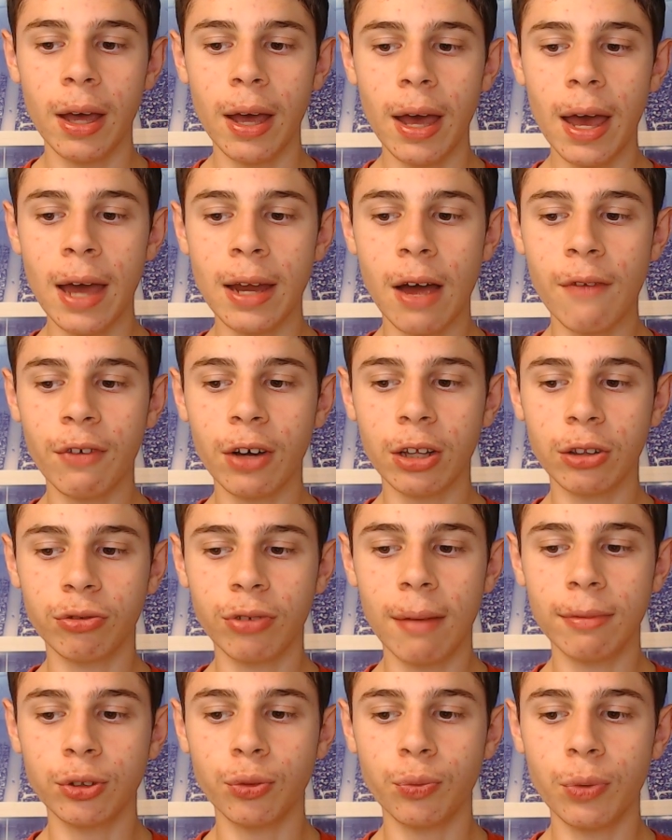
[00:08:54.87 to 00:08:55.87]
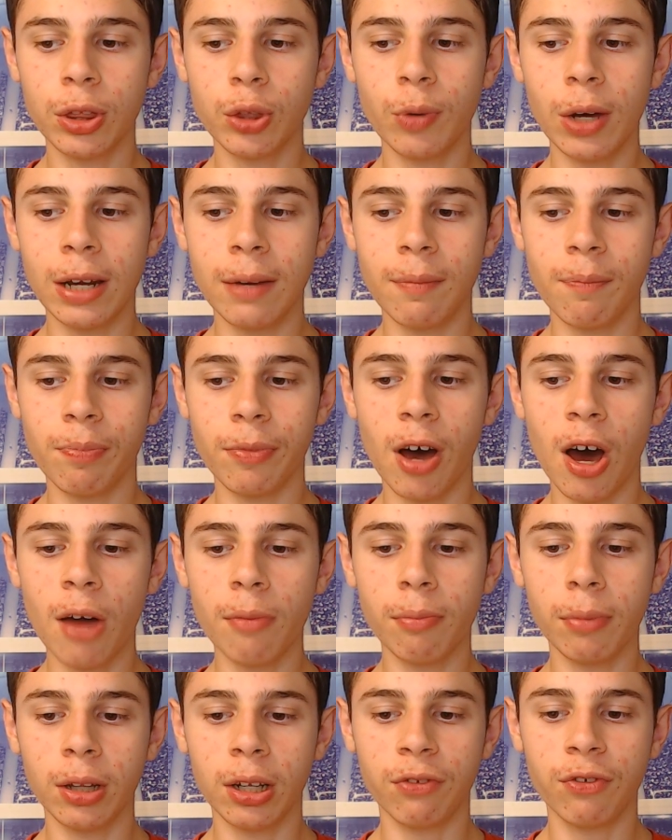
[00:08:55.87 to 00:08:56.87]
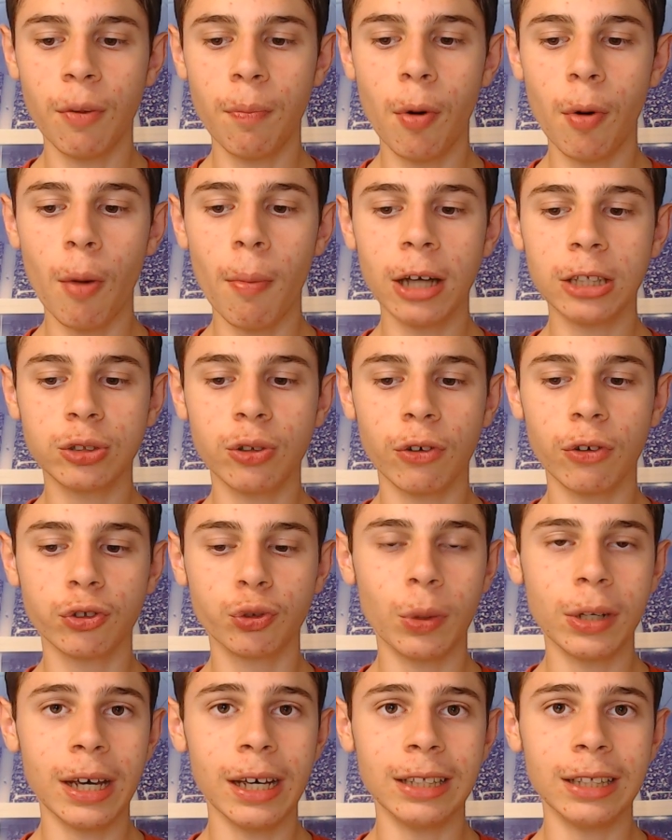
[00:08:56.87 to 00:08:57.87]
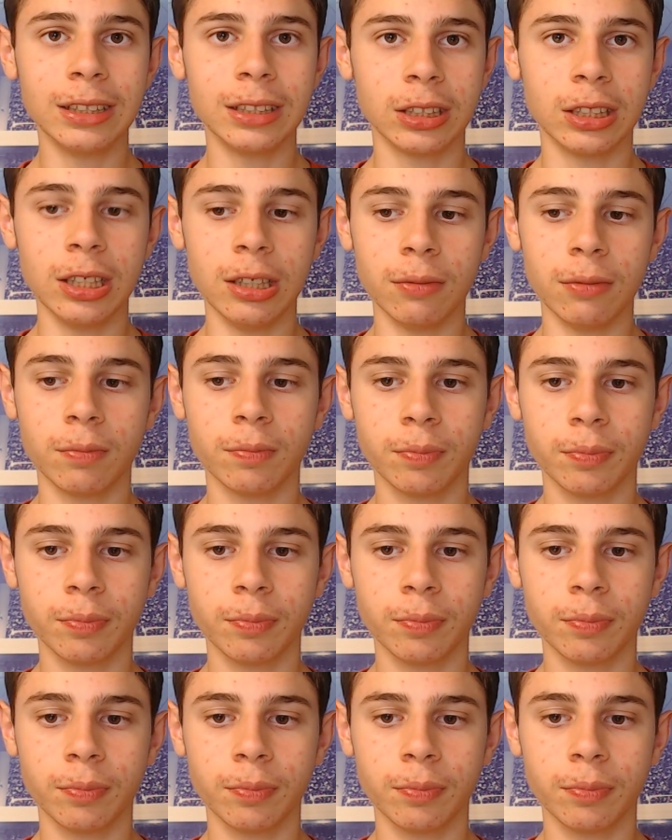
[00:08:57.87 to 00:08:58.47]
and I've got the Rams with the win on Monday Night Football by a score of 28-16.